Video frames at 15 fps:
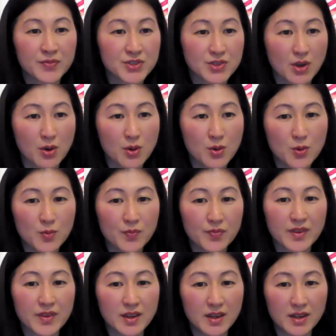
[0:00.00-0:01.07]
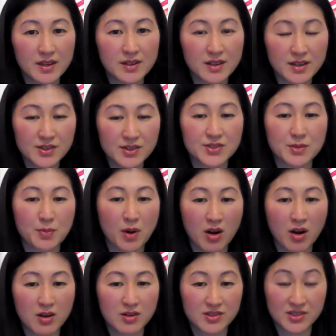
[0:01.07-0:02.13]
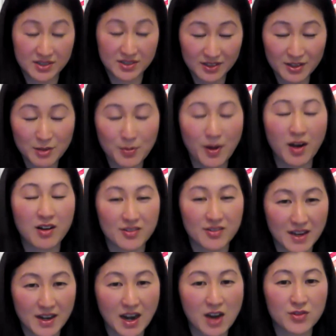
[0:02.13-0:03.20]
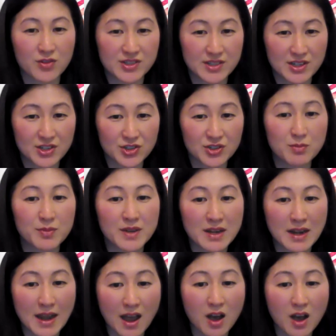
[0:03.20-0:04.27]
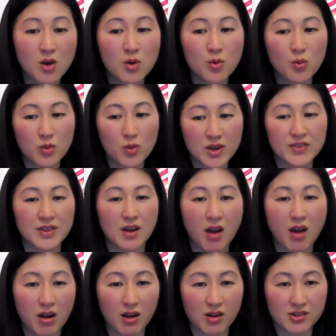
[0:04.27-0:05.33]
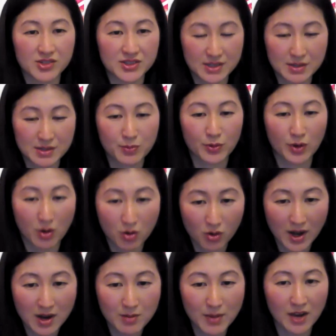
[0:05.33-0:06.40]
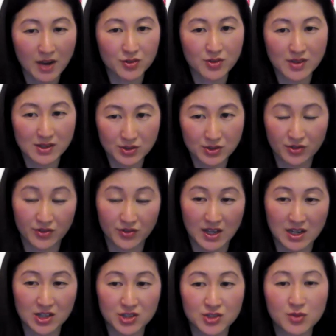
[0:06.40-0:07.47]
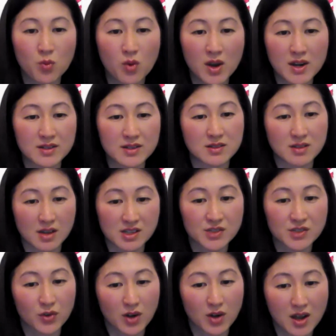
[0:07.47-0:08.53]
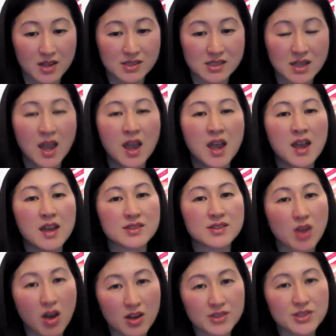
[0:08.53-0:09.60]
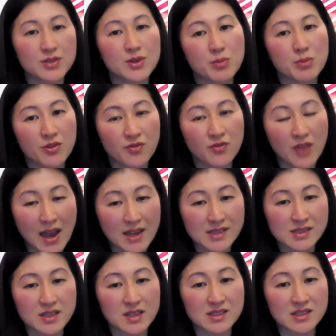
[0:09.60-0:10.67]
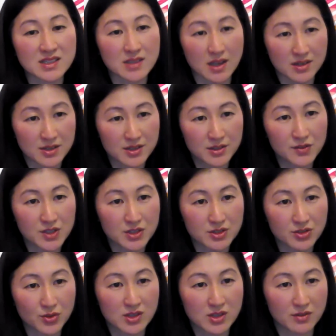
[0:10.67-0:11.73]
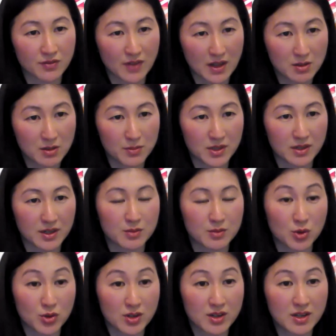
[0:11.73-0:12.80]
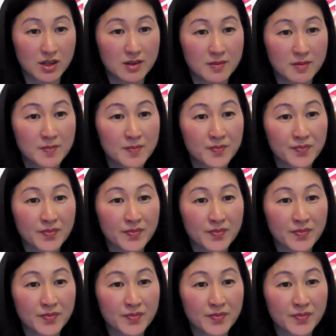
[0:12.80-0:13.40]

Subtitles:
So it is still a part of that conversation, but now with the RRC program, after that certification, what it does for us is also it provides incentives to the development community